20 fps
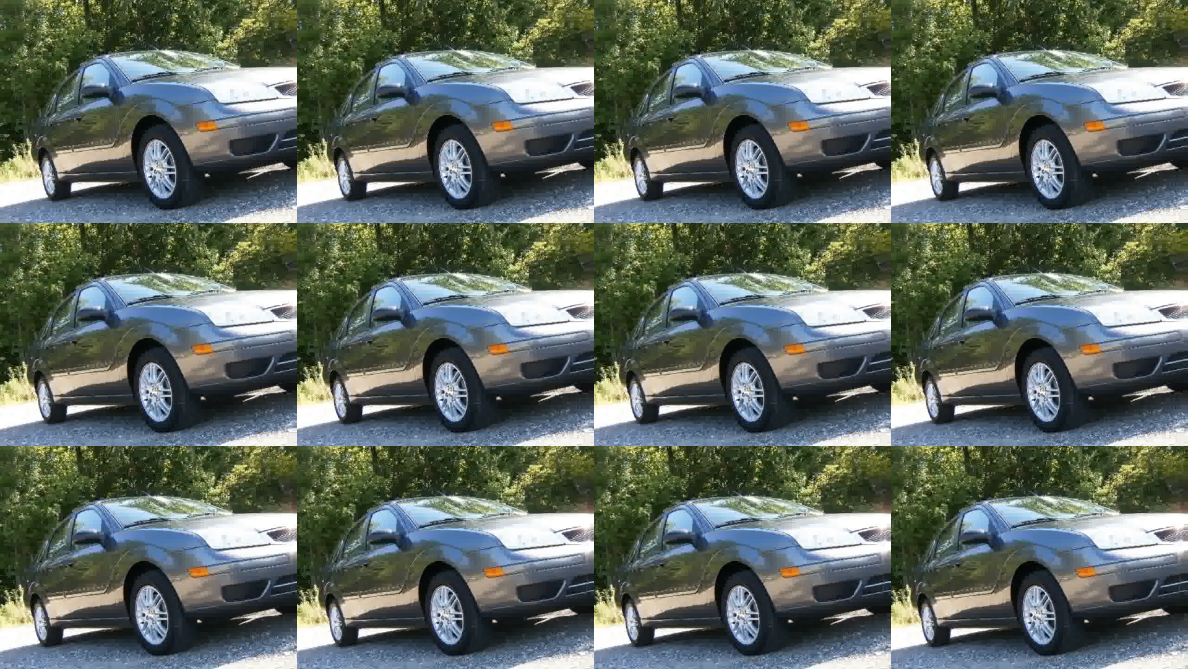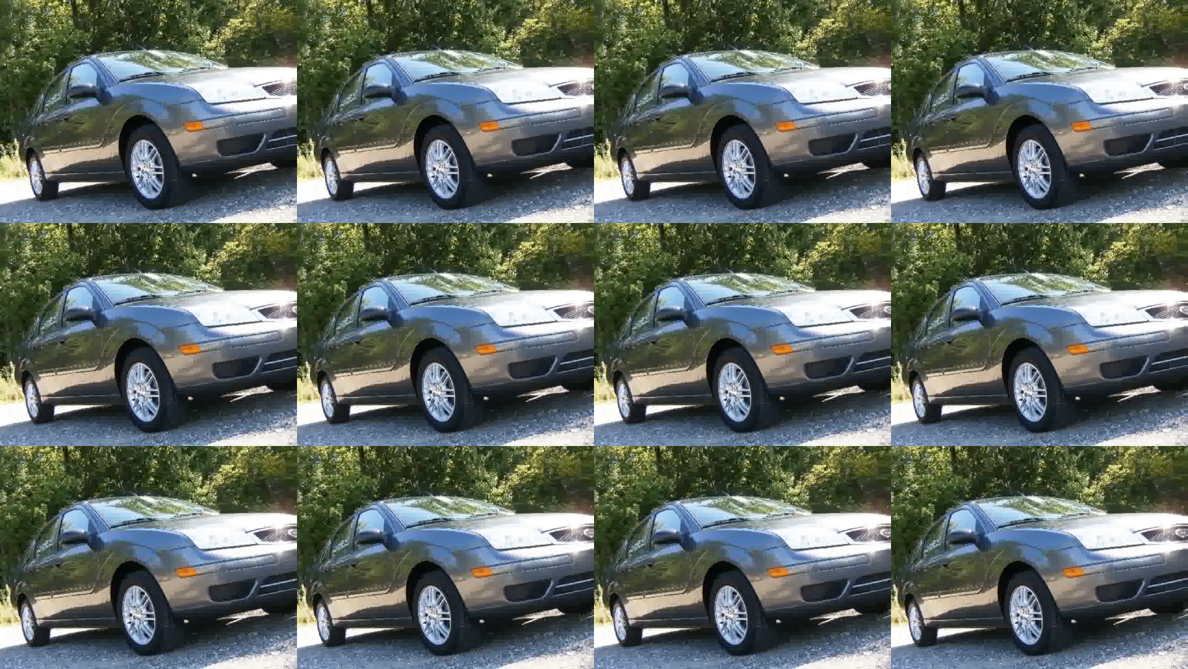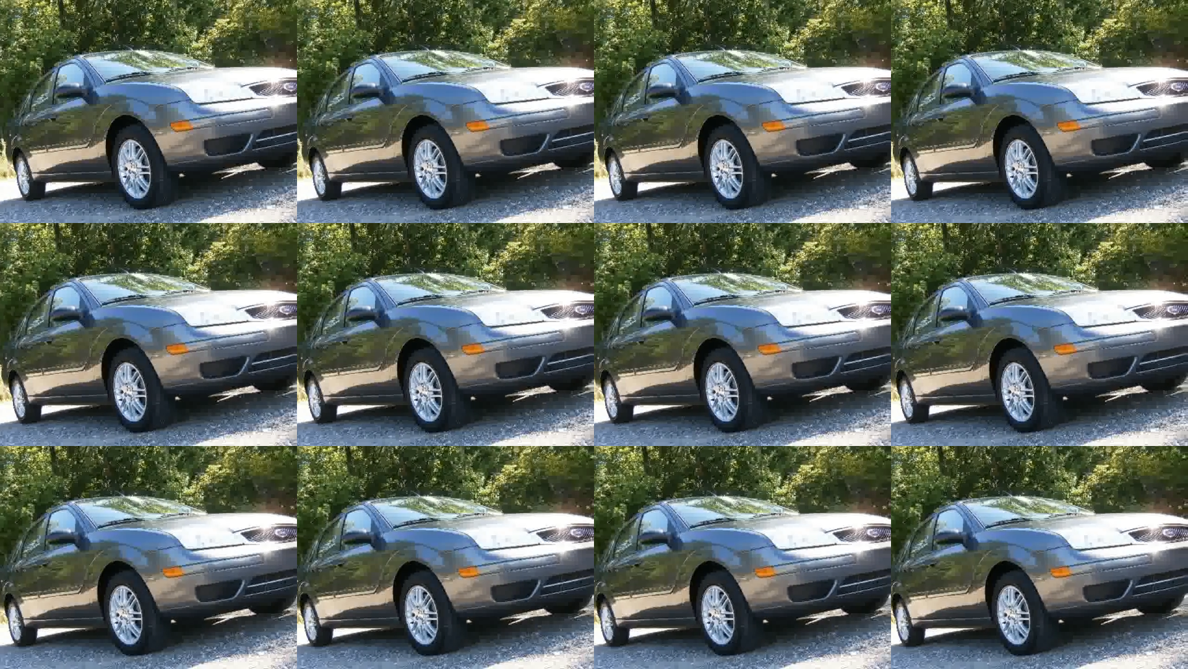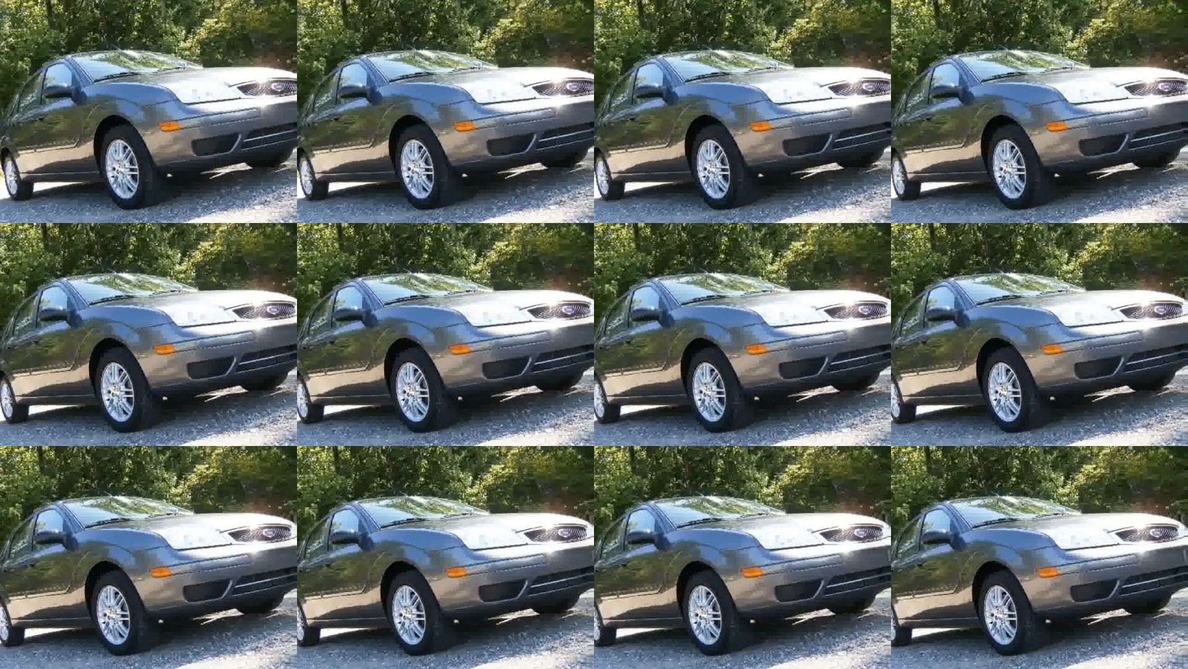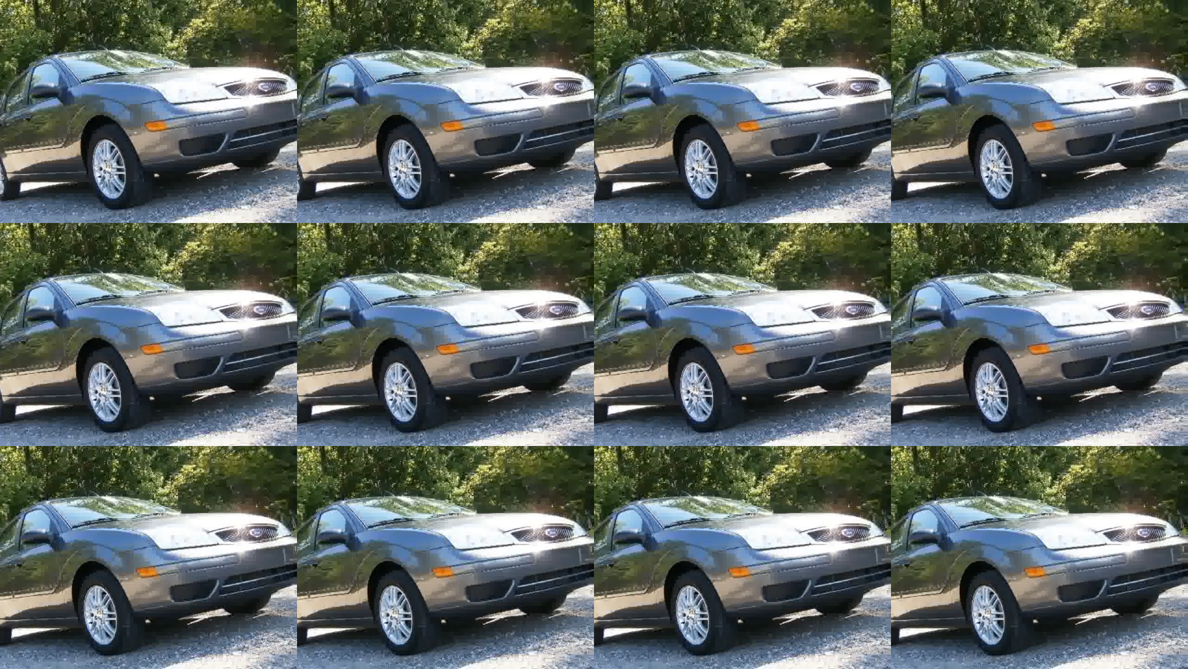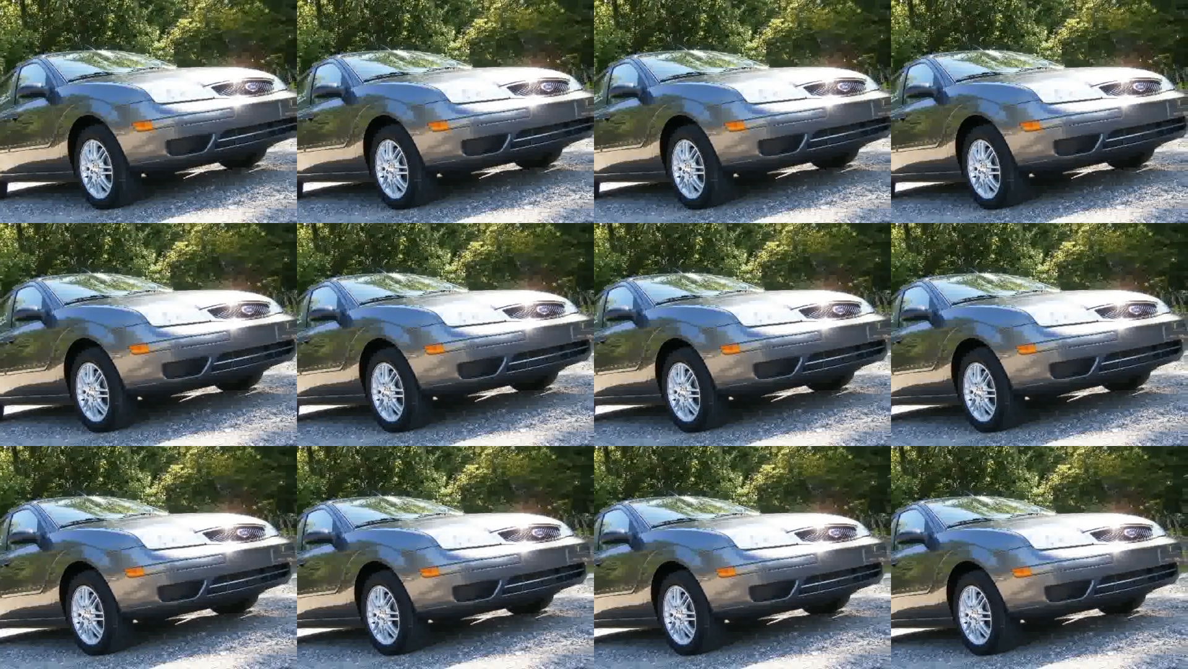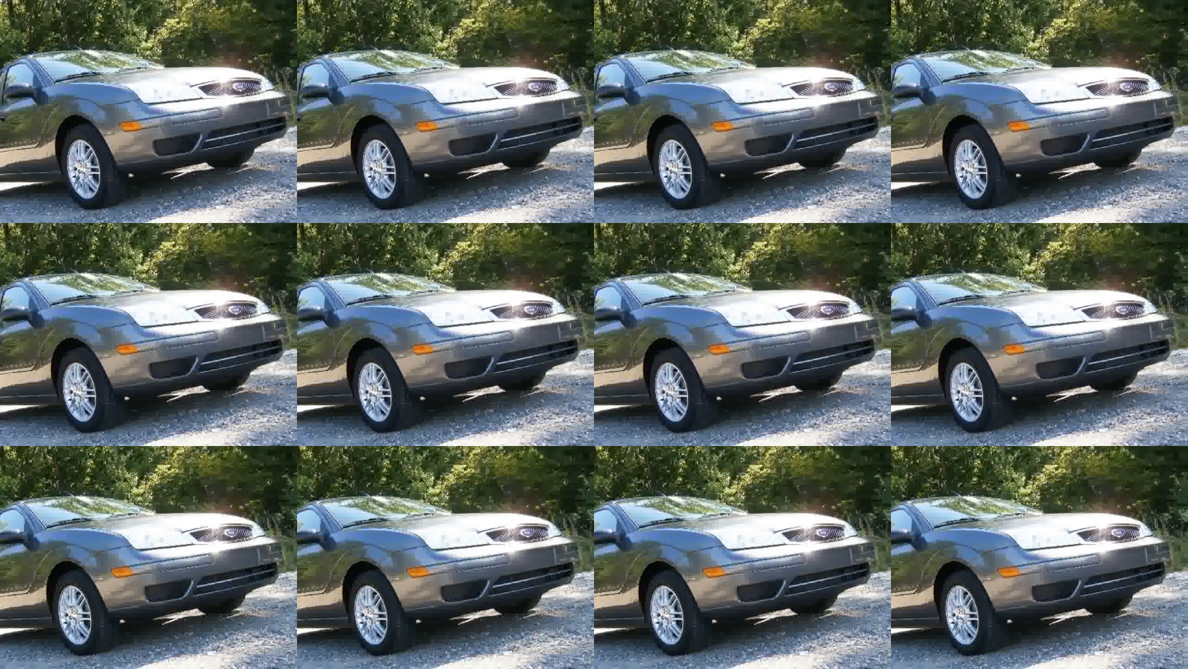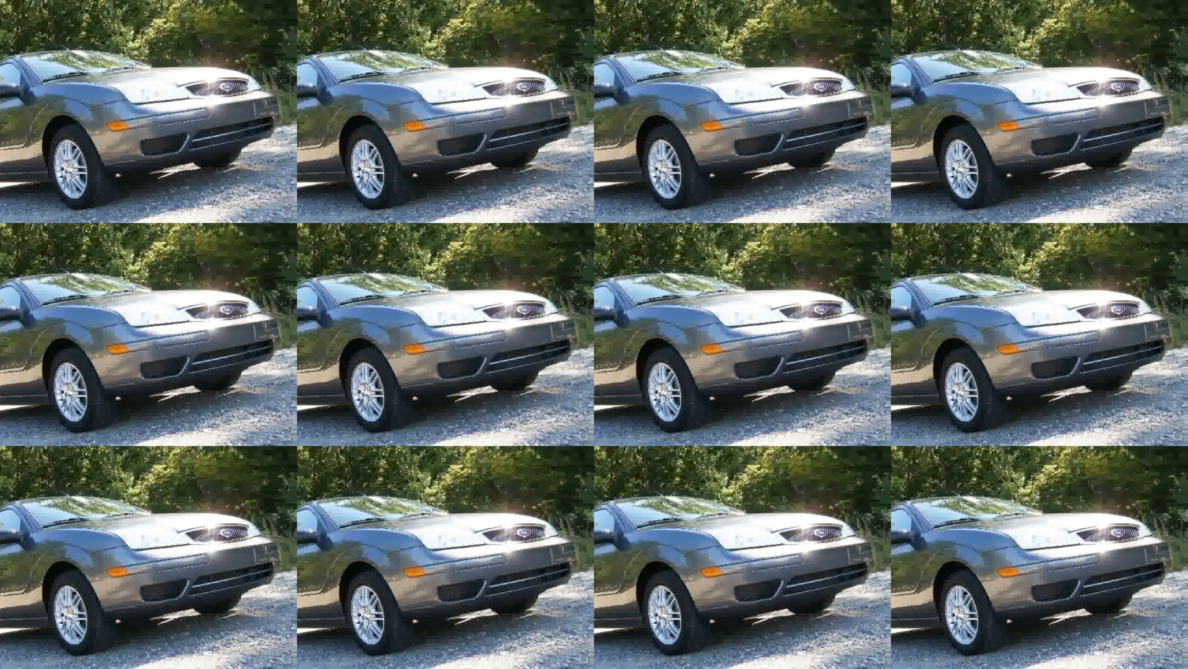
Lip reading: No face is visible, so there are no lips to read.